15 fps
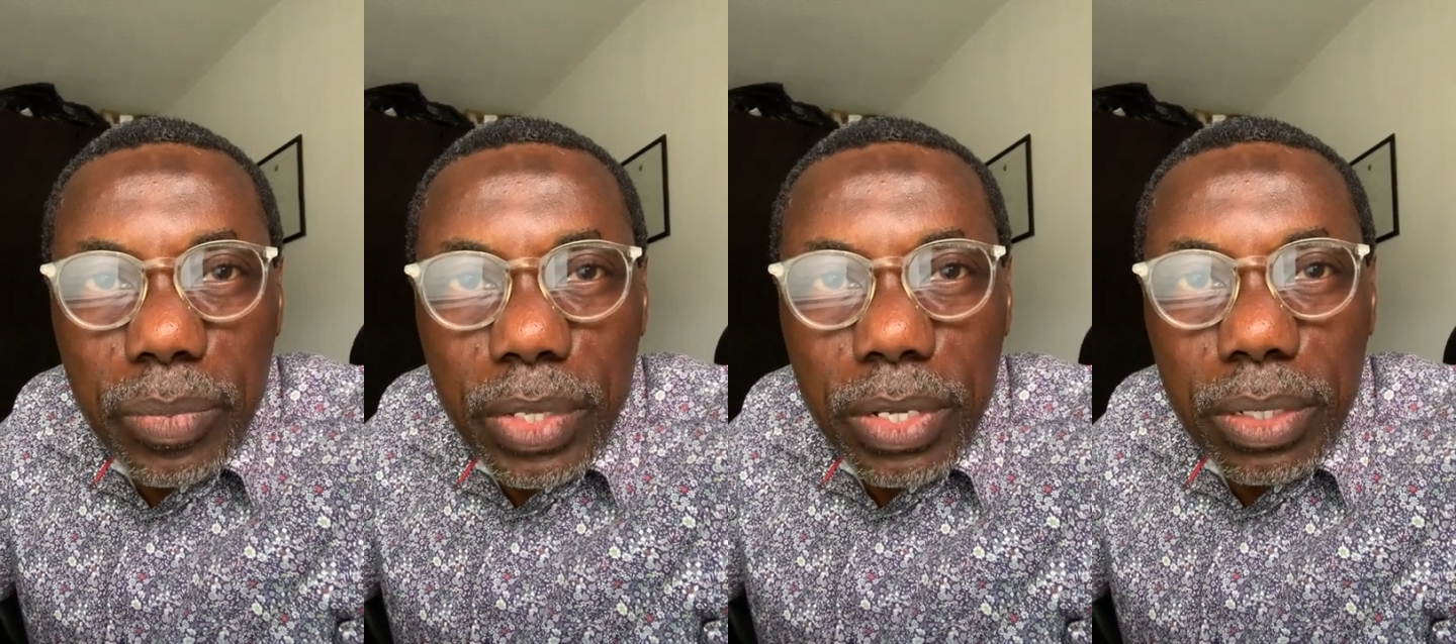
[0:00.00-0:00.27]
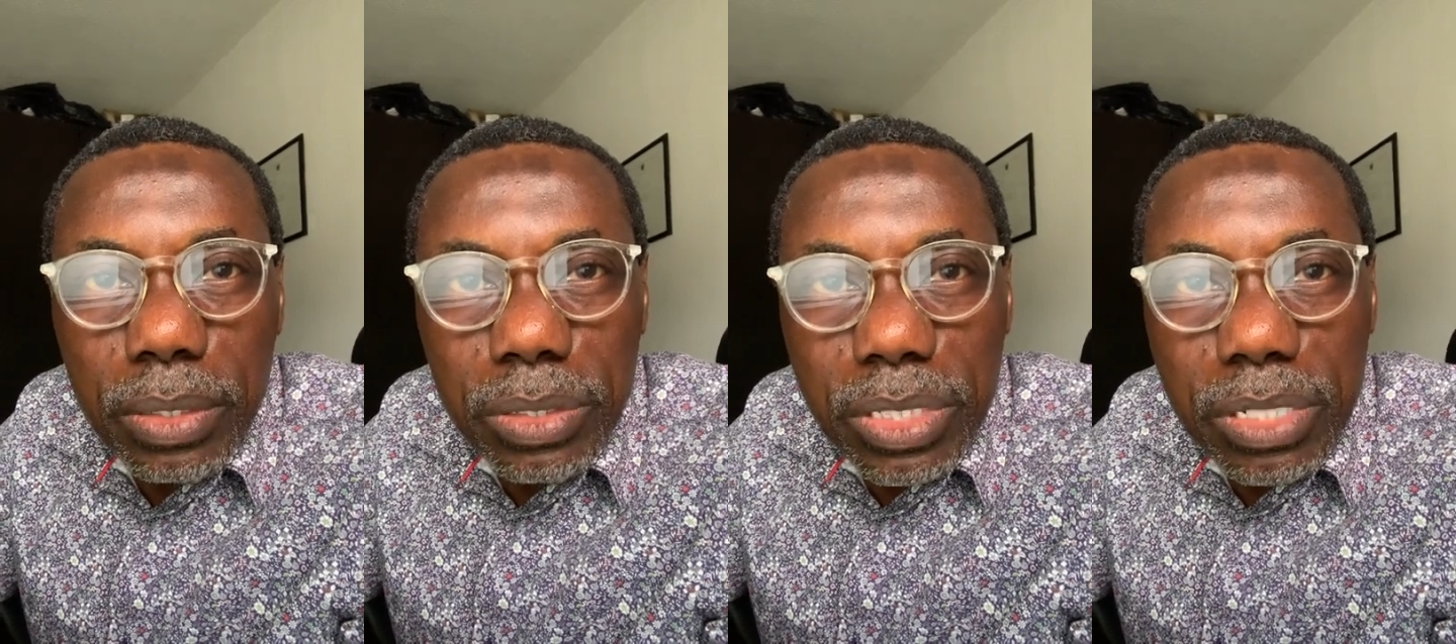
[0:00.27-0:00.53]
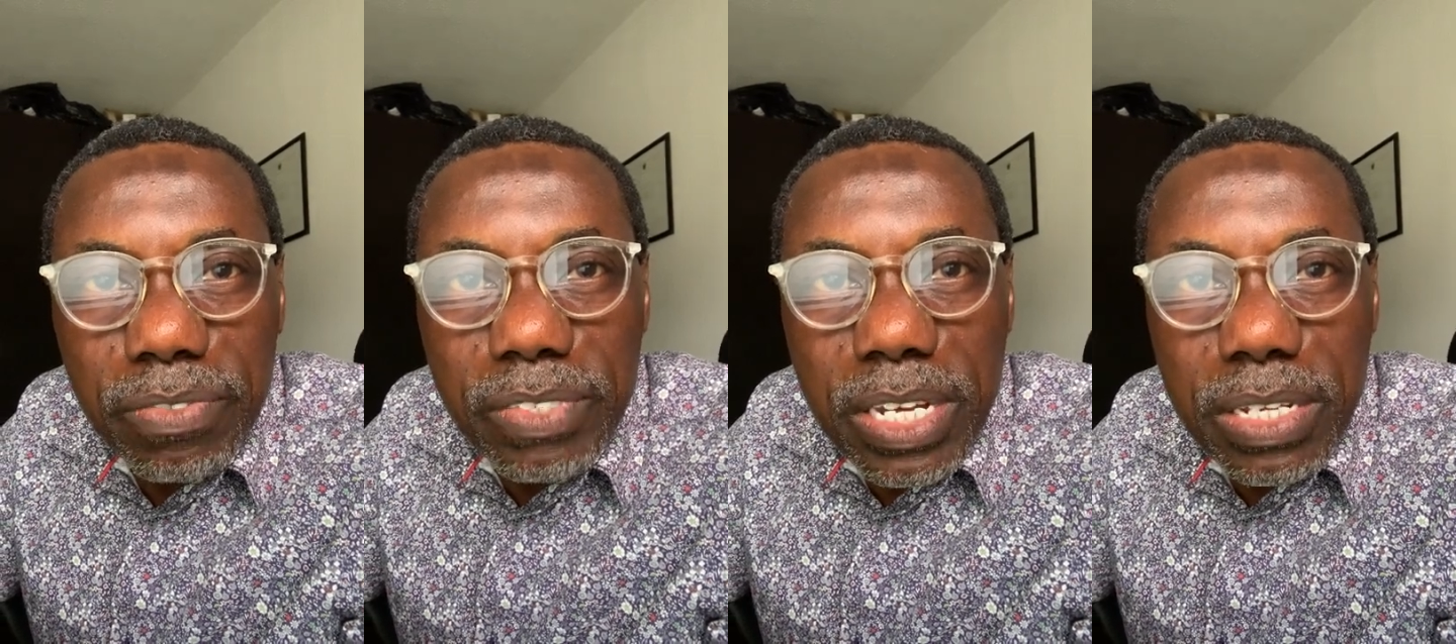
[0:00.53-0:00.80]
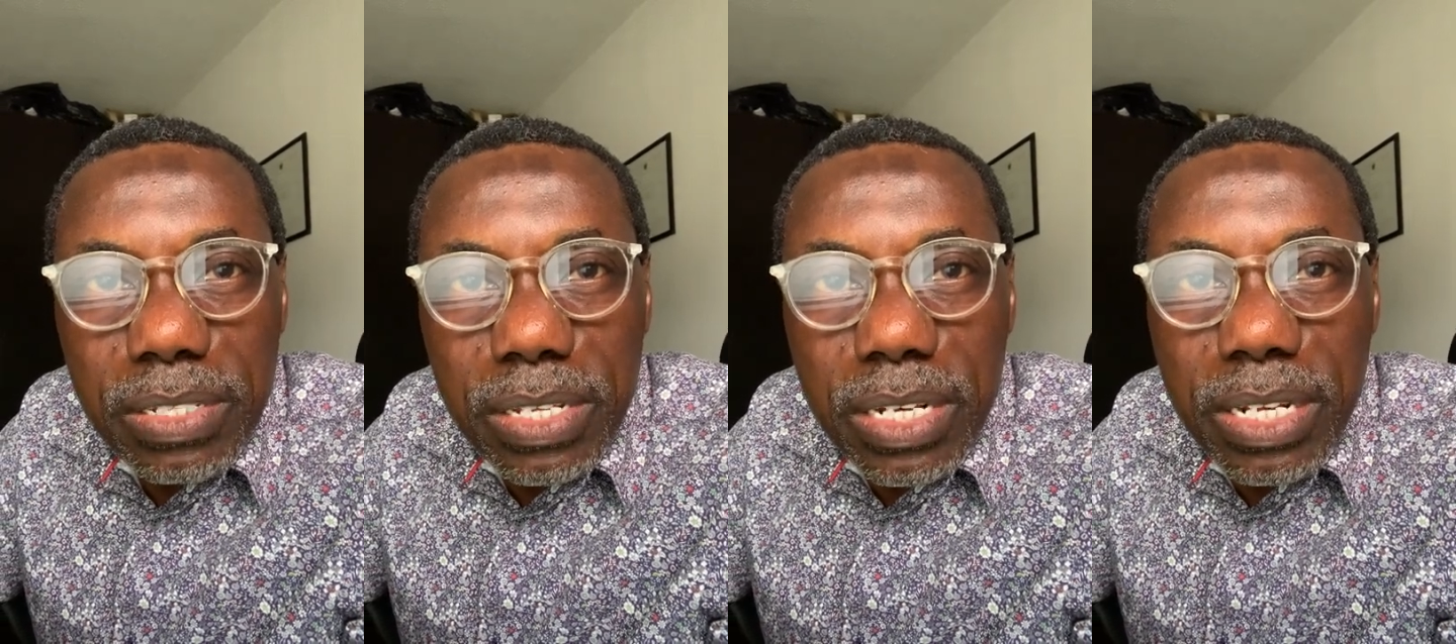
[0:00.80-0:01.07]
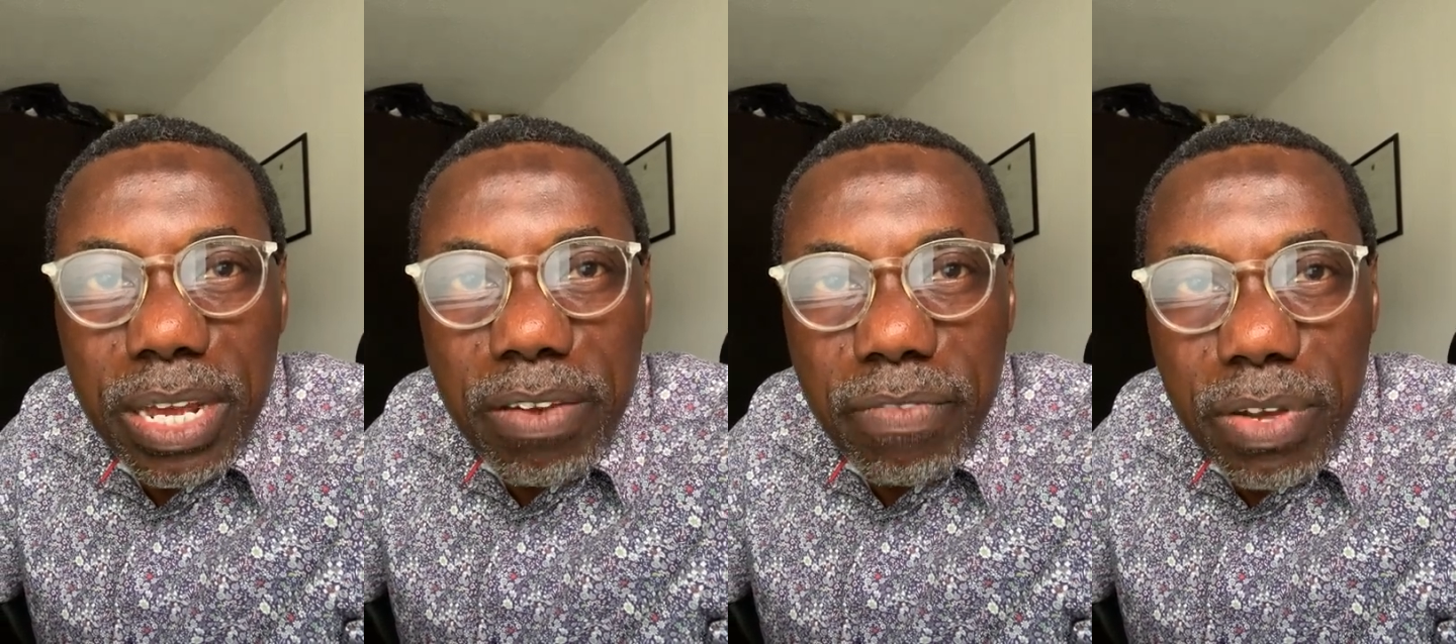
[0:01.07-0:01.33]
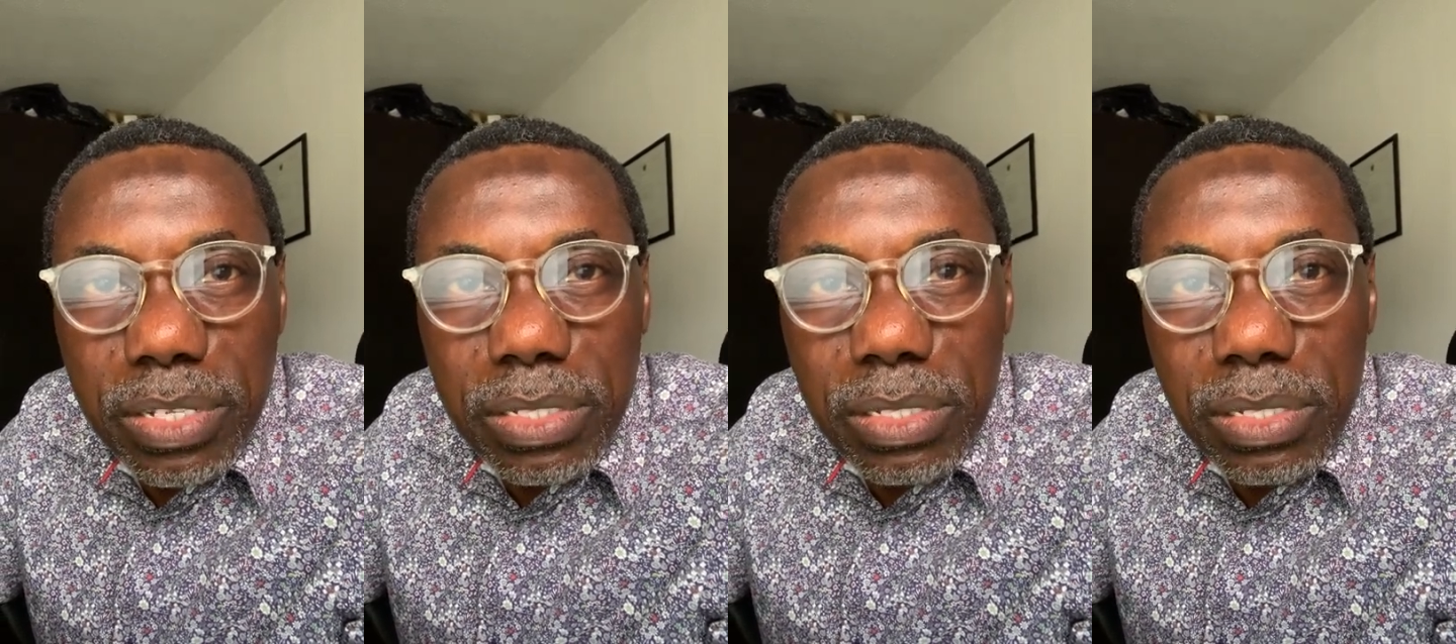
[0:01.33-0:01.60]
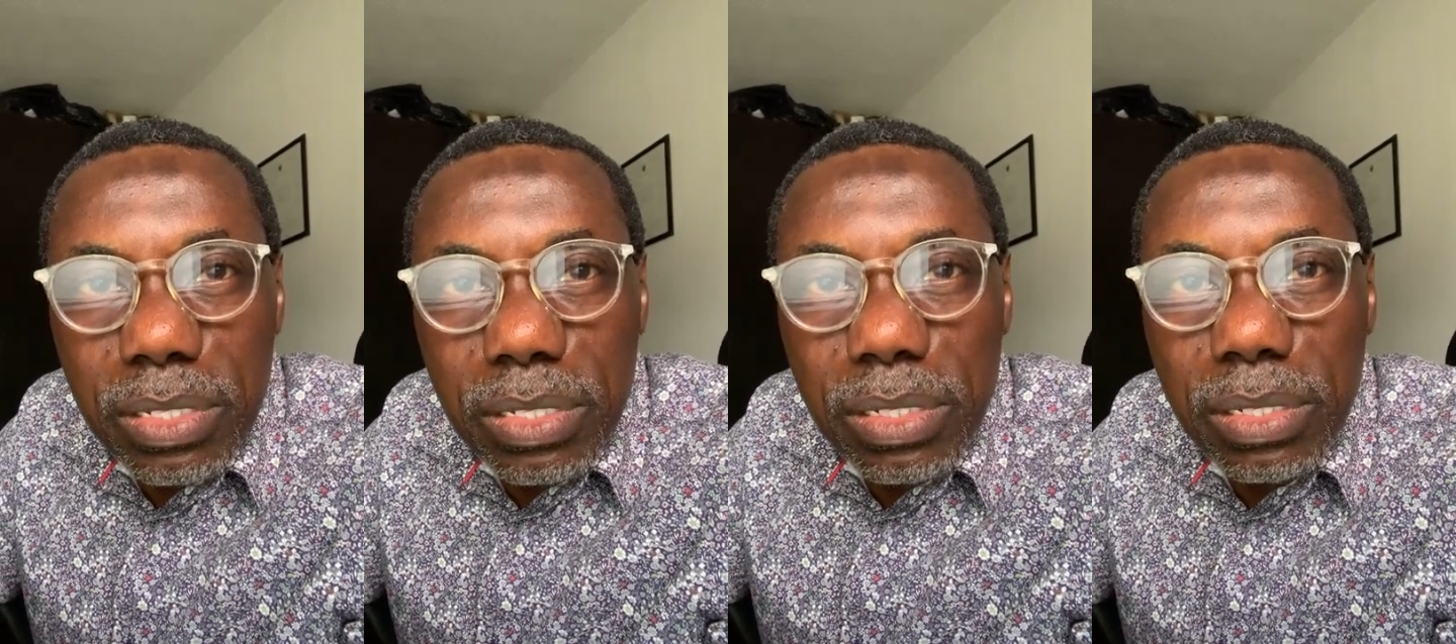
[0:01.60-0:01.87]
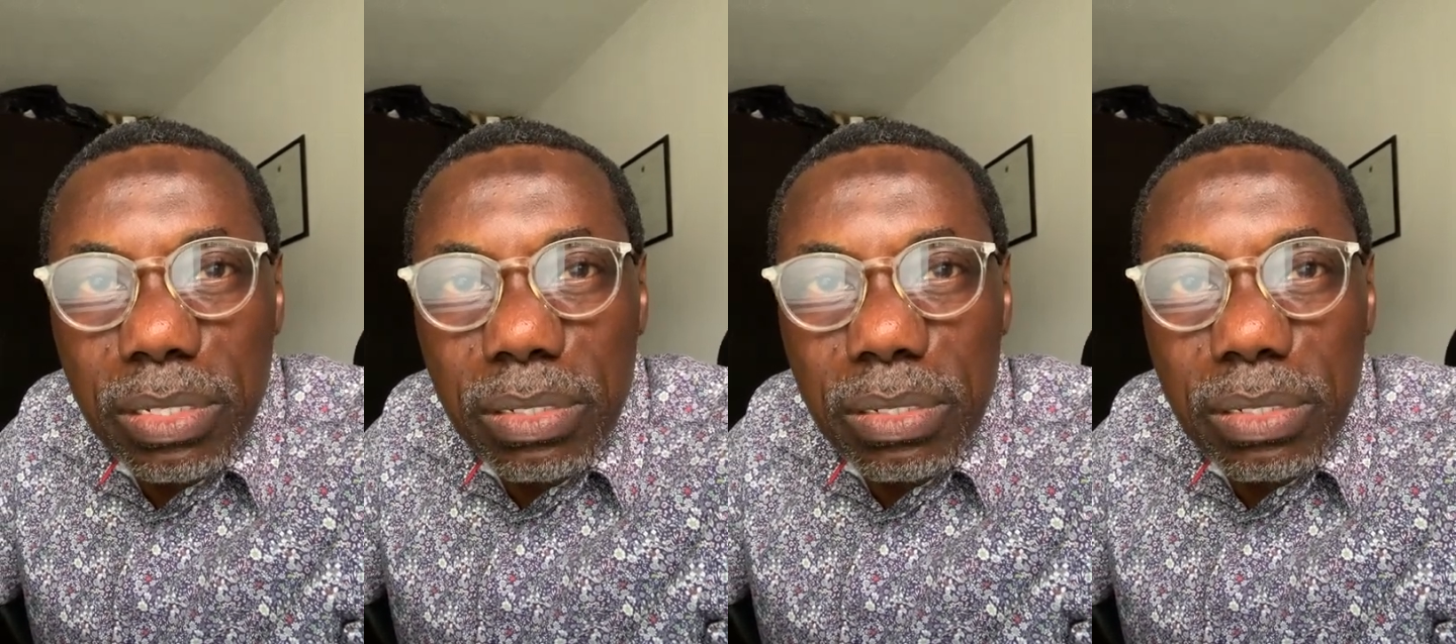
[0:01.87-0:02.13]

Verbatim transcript: inclusiveness and diversity,